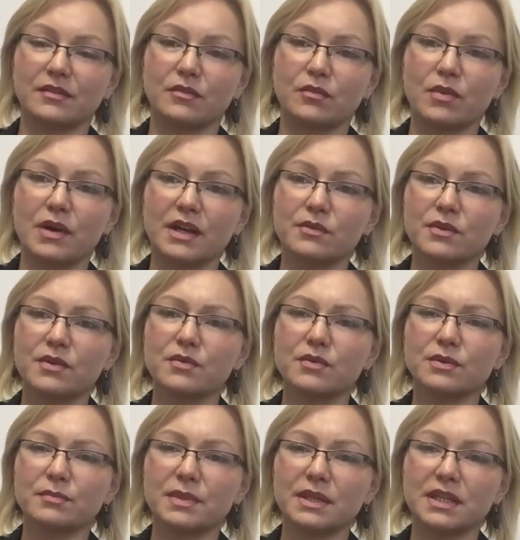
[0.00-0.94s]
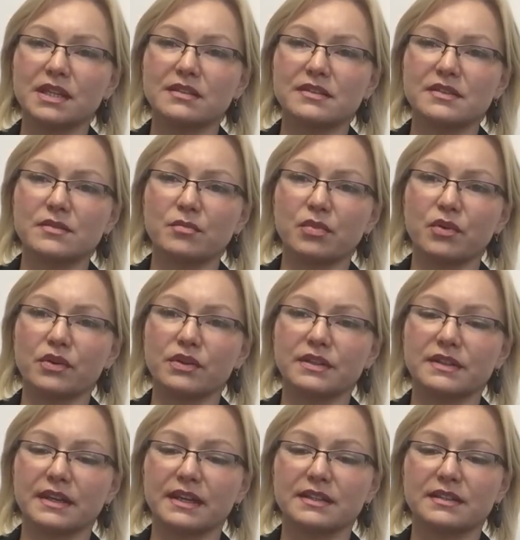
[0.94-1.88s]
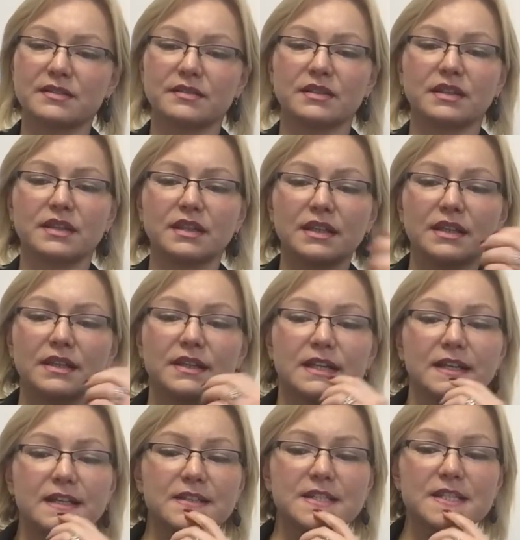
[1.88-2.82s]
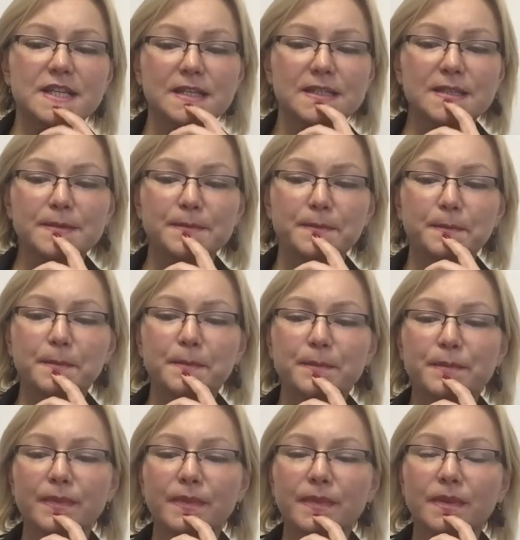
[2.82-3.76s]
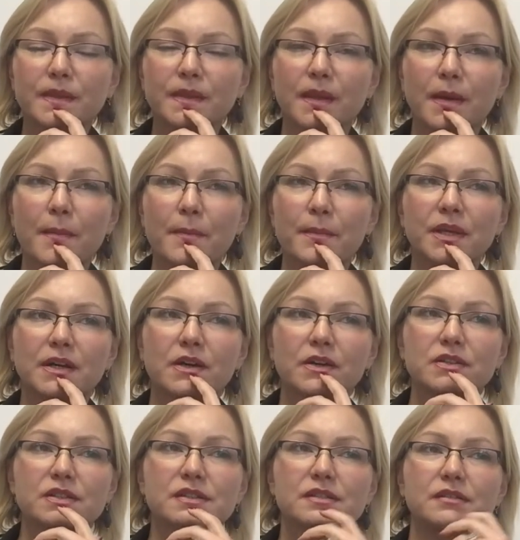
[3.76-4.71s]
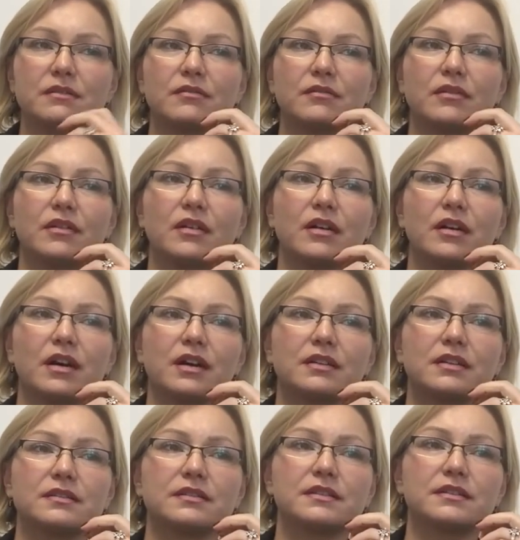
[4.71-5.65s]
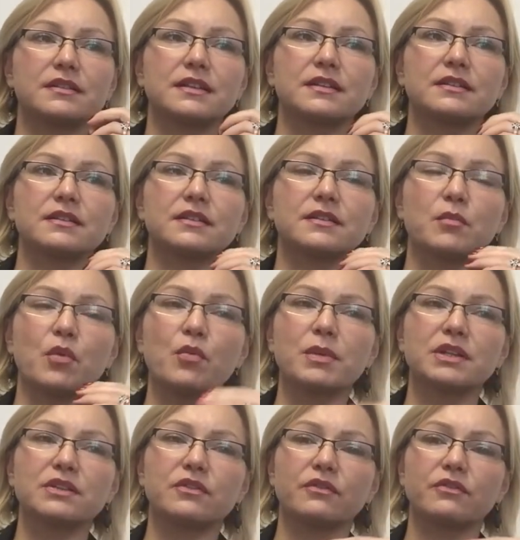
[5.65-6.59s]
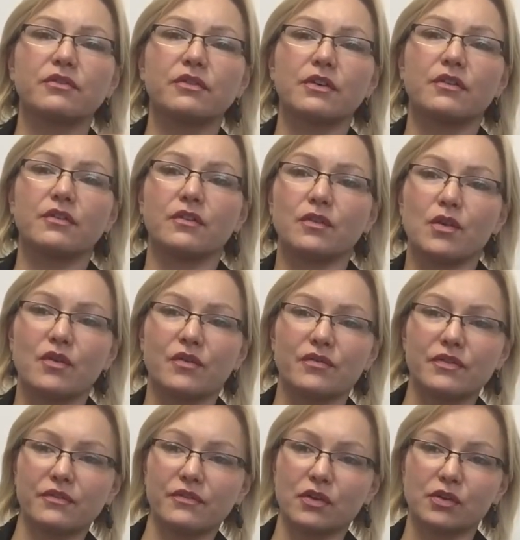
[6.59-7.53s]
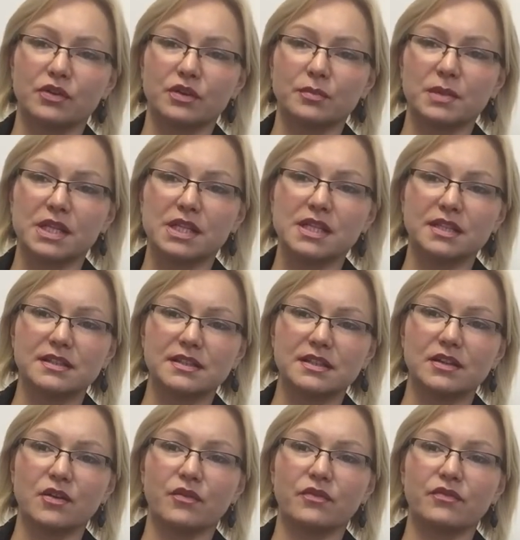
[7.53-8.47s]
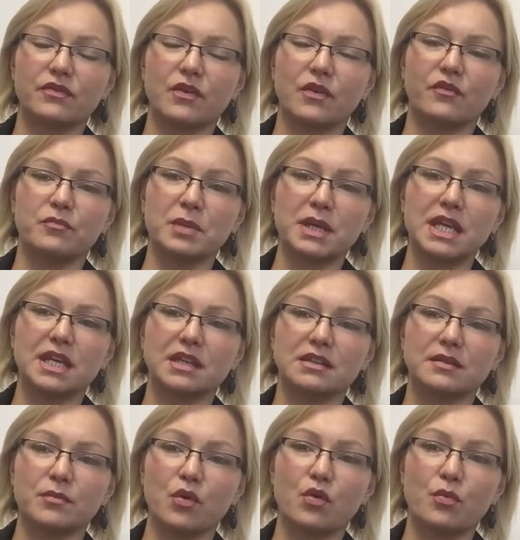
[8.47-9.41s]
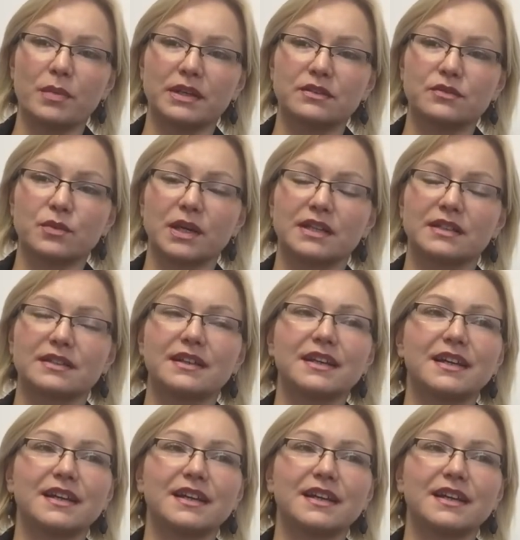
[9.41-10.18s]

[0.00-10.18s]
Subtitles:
Why we would be disappointed? It just because the moment of a vulnerability, of being in a moment when